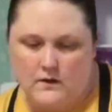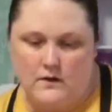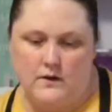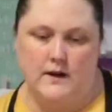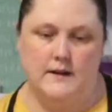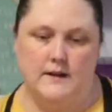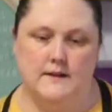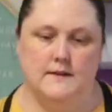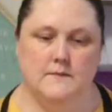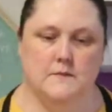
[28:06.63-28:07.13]

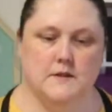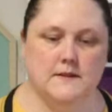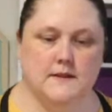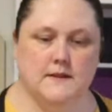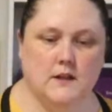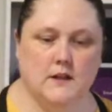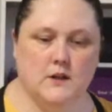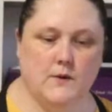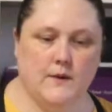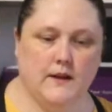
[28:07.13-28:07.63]
I'm just going to
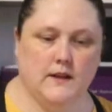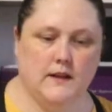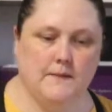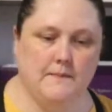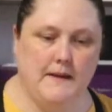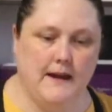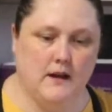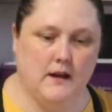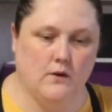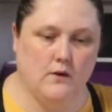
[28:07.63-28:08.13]
quickly
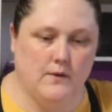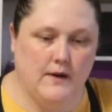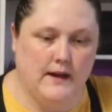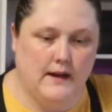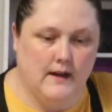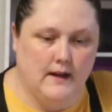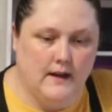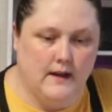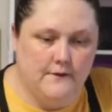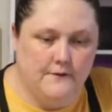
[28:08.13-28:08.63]
make it
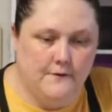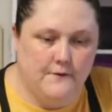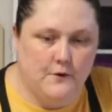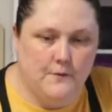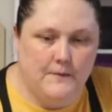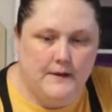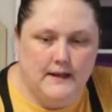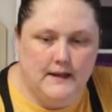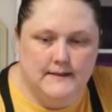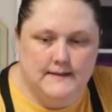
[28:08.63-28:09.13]
recut for
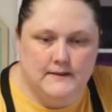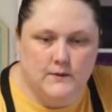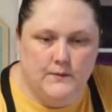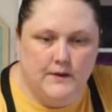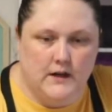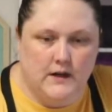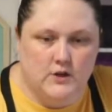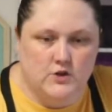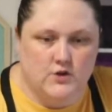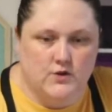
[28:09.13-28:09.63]
me. So we're going
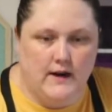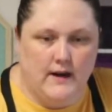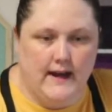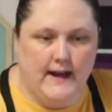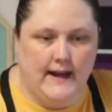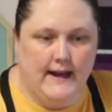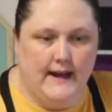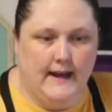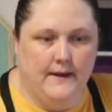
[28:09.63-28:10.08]
to try it out.